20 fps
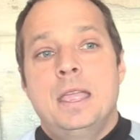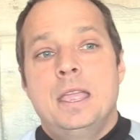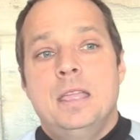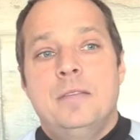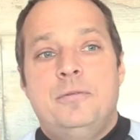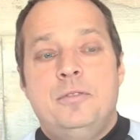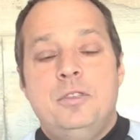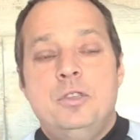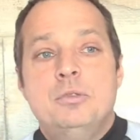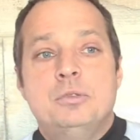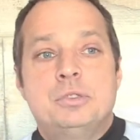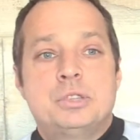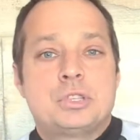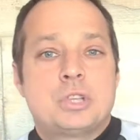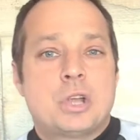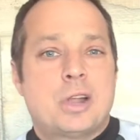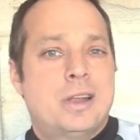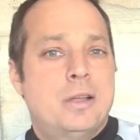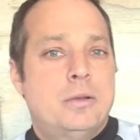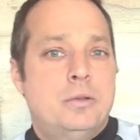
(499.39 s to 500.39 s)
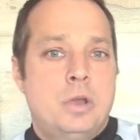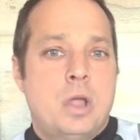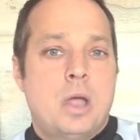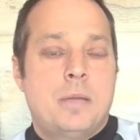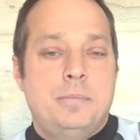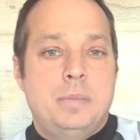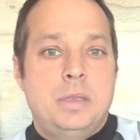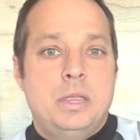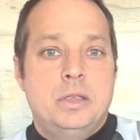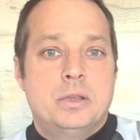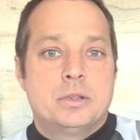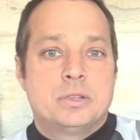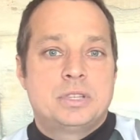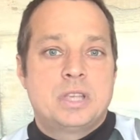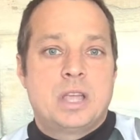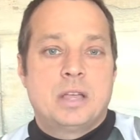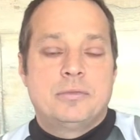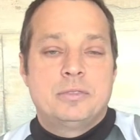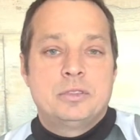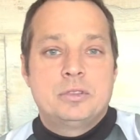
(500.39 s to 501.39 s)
If you start out not being yourself,